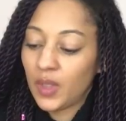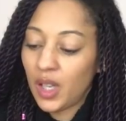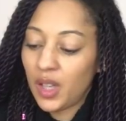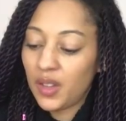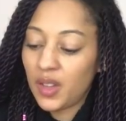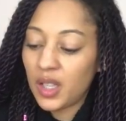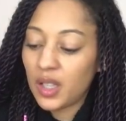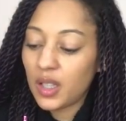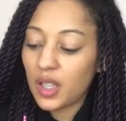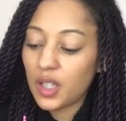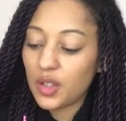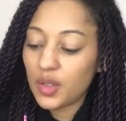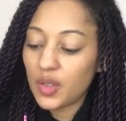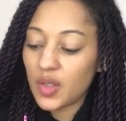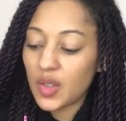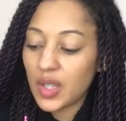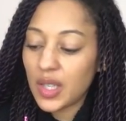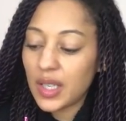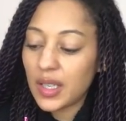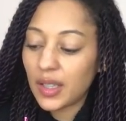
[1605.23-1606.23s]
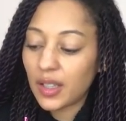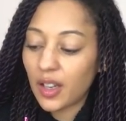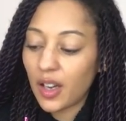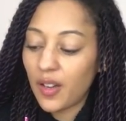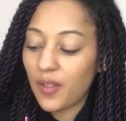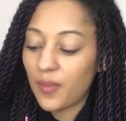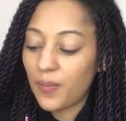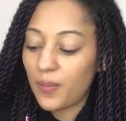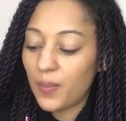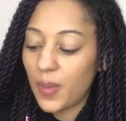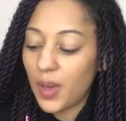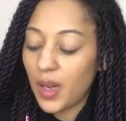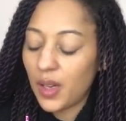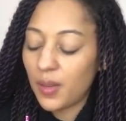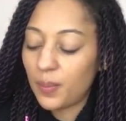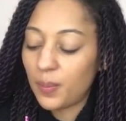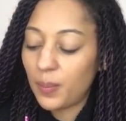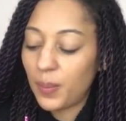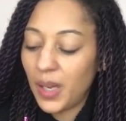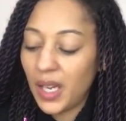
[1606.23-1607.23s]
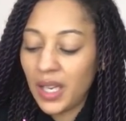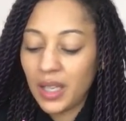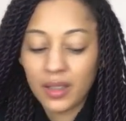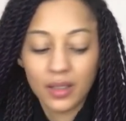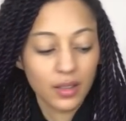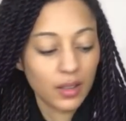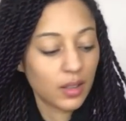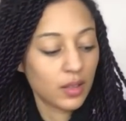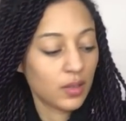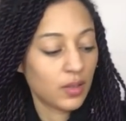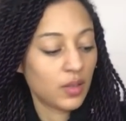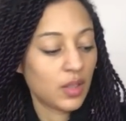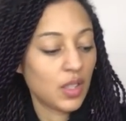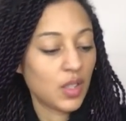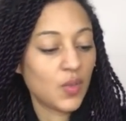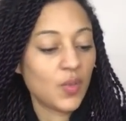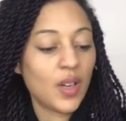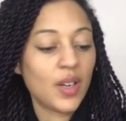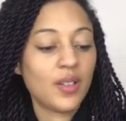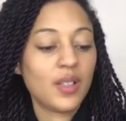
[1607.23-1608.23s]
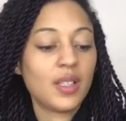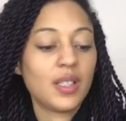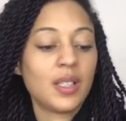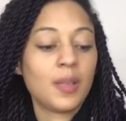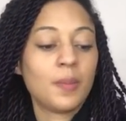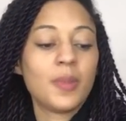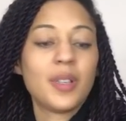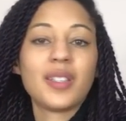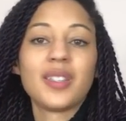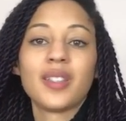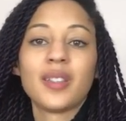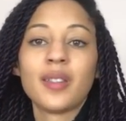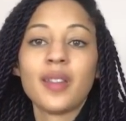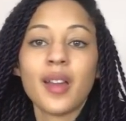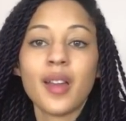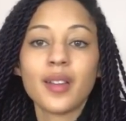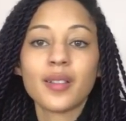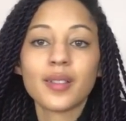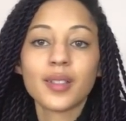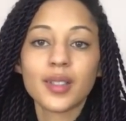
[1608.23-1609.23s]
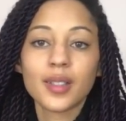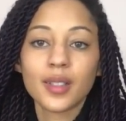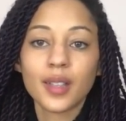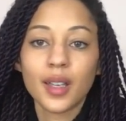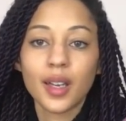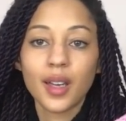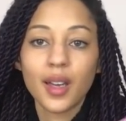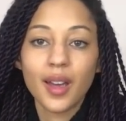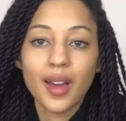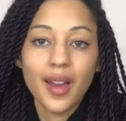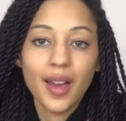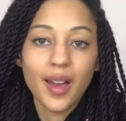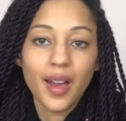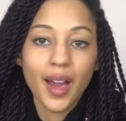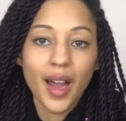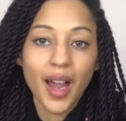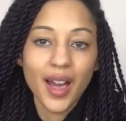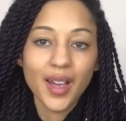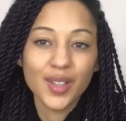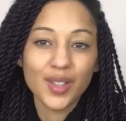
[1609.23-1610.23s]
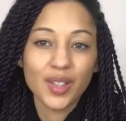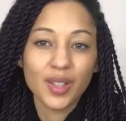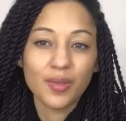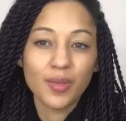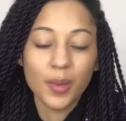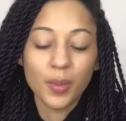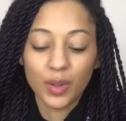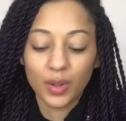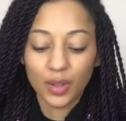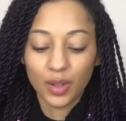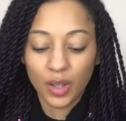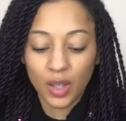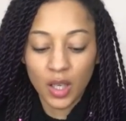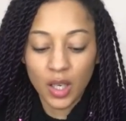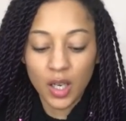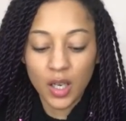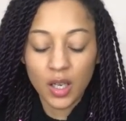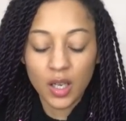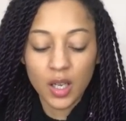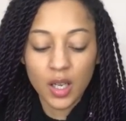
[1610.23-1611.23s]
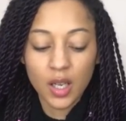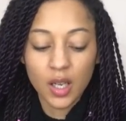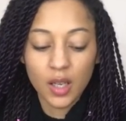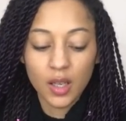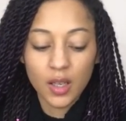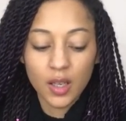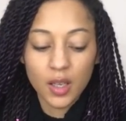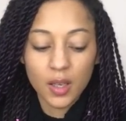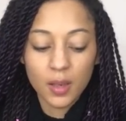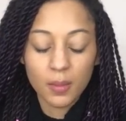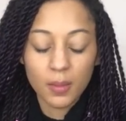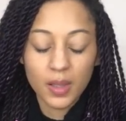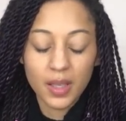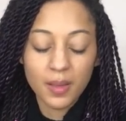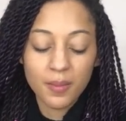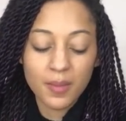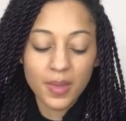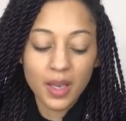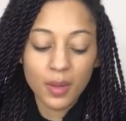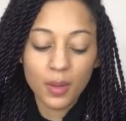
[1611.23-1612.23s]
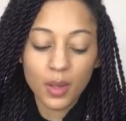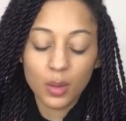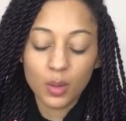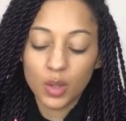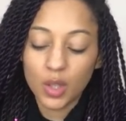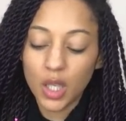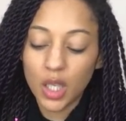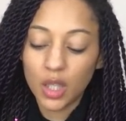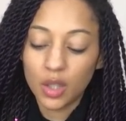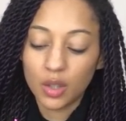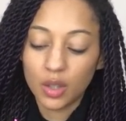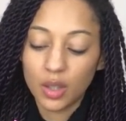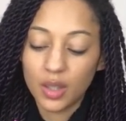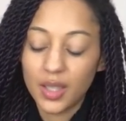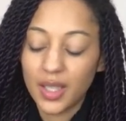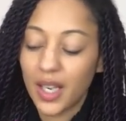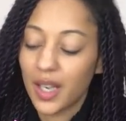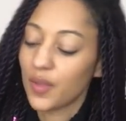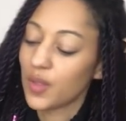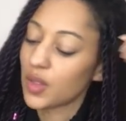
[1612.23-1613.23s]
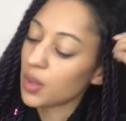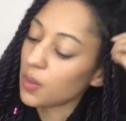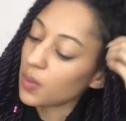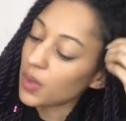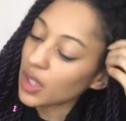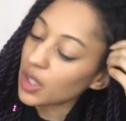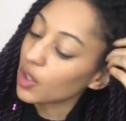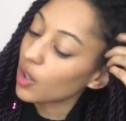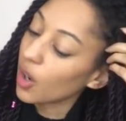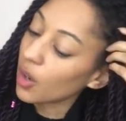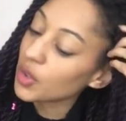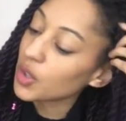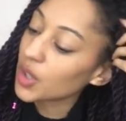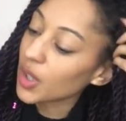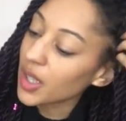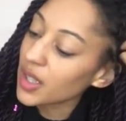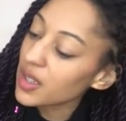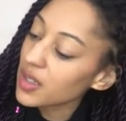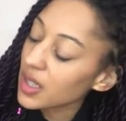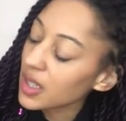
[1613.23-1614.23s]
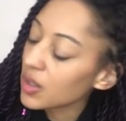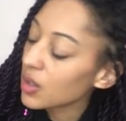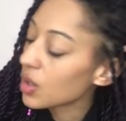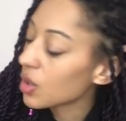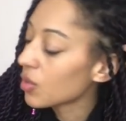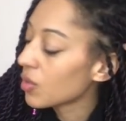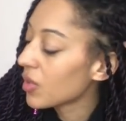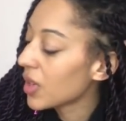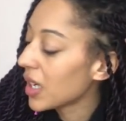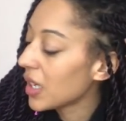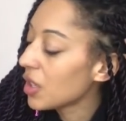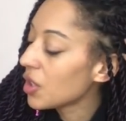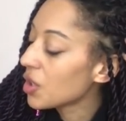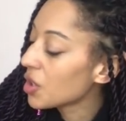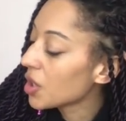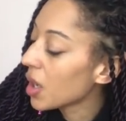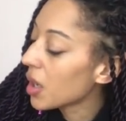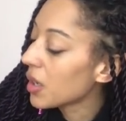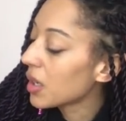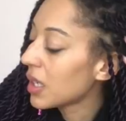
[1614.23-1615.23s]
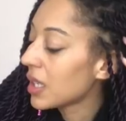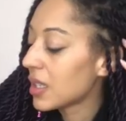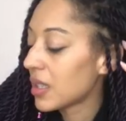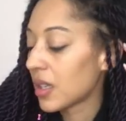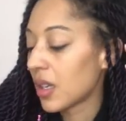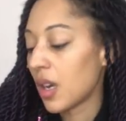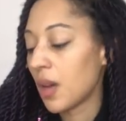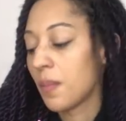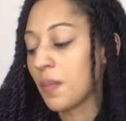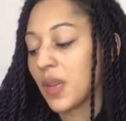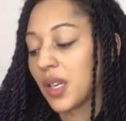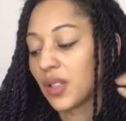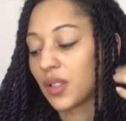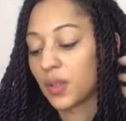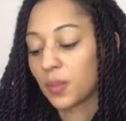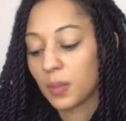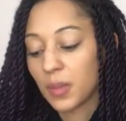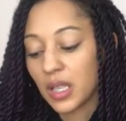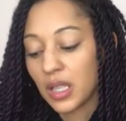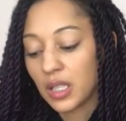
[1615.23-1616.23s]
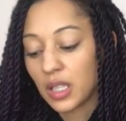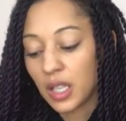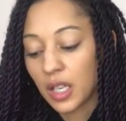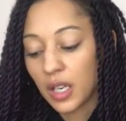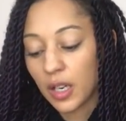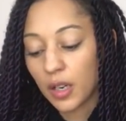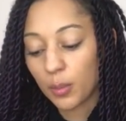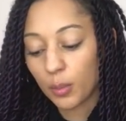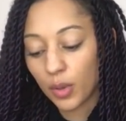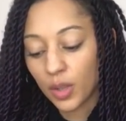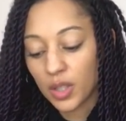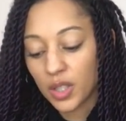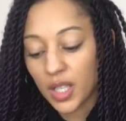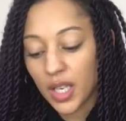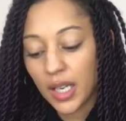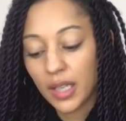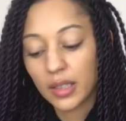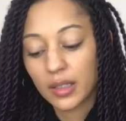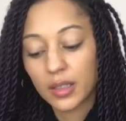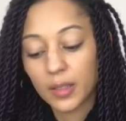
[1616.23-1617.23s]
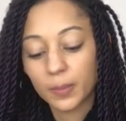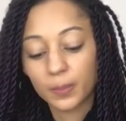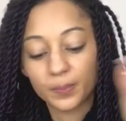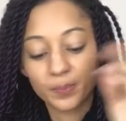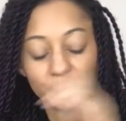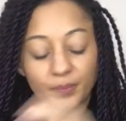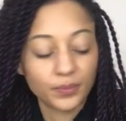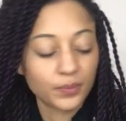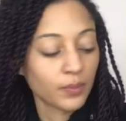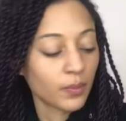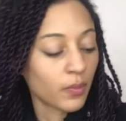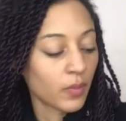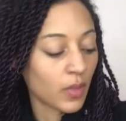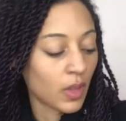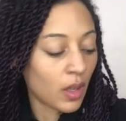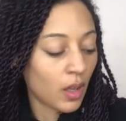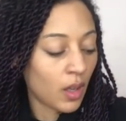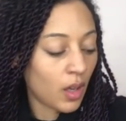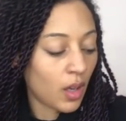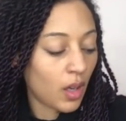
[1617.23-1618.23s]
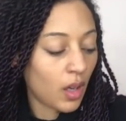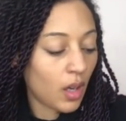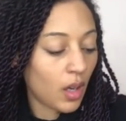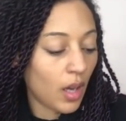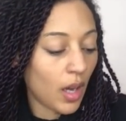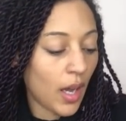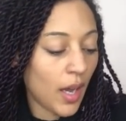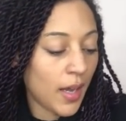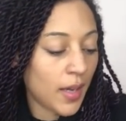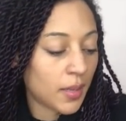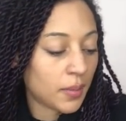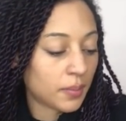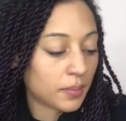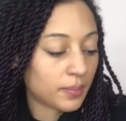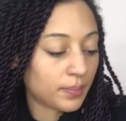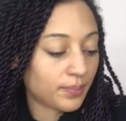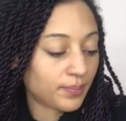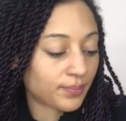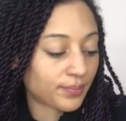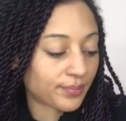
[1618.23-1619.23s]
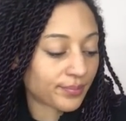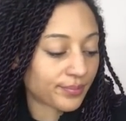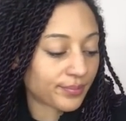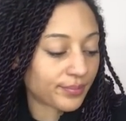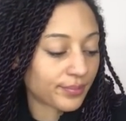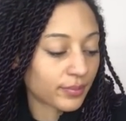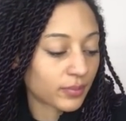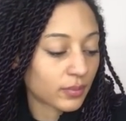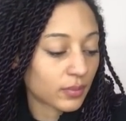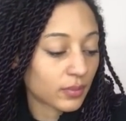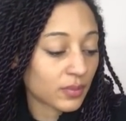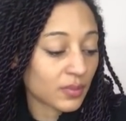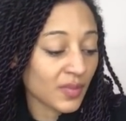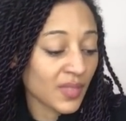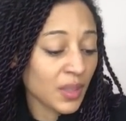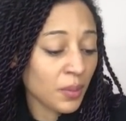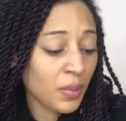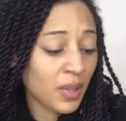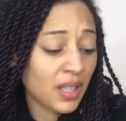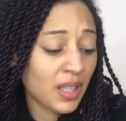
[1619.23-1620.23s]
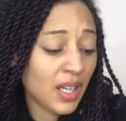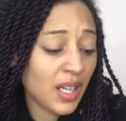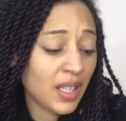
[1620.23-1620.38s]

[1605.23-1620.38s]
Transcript: I think I just see like a, a pink that's very similar to this as the ribbon colour, but then maybe it will do it good to have something contrasting to really show that it's a mixed media project. Um, in,